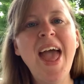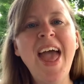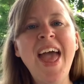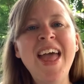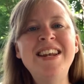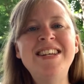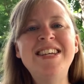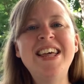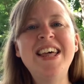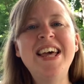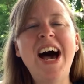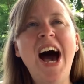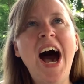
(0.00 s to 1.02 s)
And
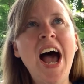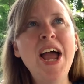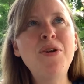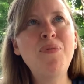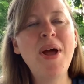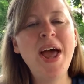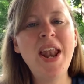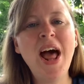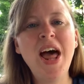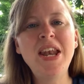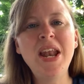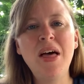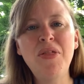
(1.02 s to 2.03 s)
I read
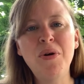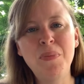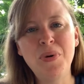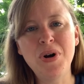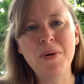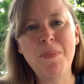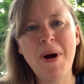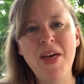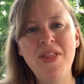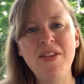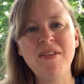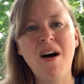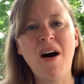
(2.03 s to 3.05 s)
another book by
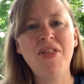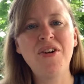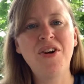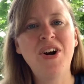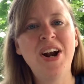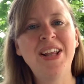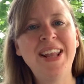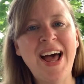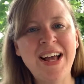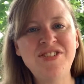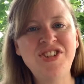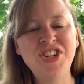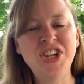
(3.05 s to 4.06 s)
this author
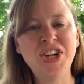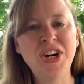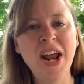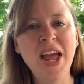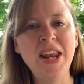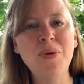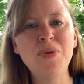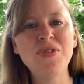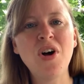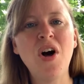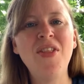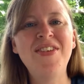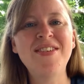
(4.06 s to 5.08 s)
last year, and it was
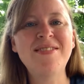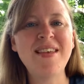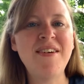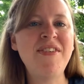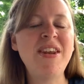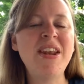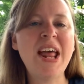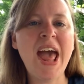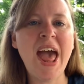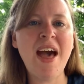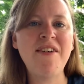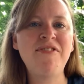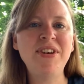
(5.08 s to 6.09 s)
called The Seven and a
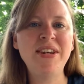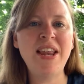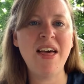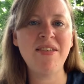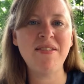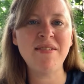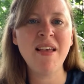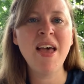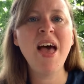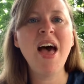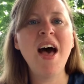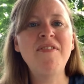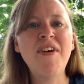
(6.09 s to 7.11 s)
Half Deaths
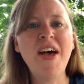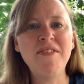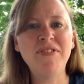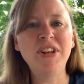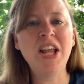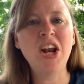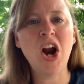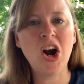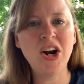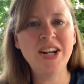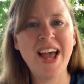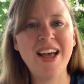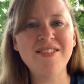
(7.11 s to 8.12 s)
of Evelyn
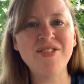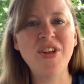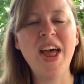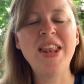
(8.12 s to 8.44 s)
Hardcastle.